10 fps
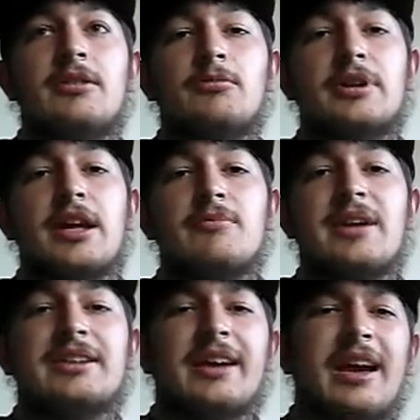where they
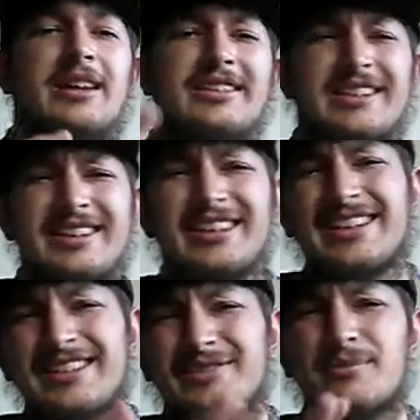made it a
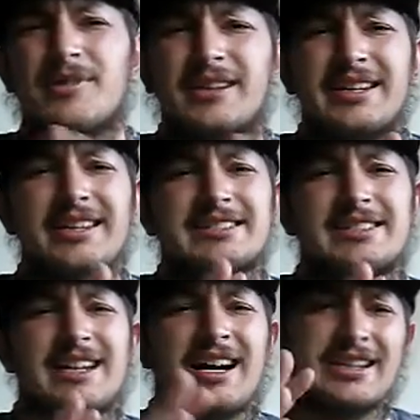little more
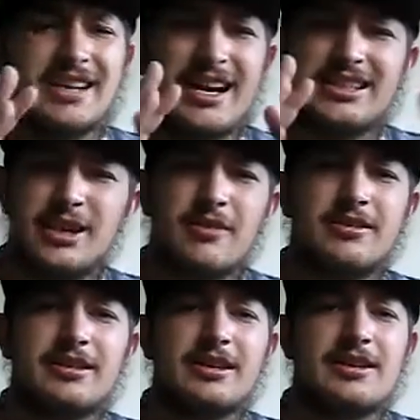easy, not
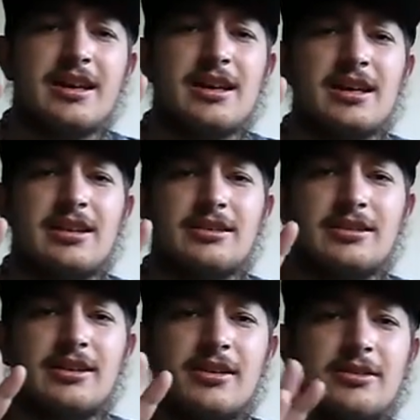totally,
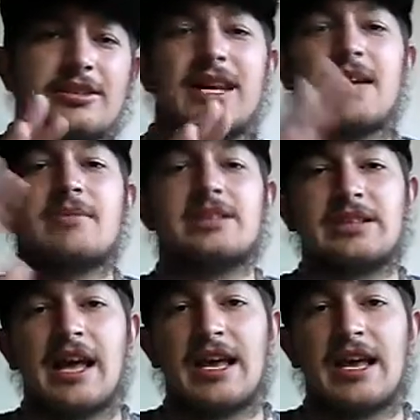the same as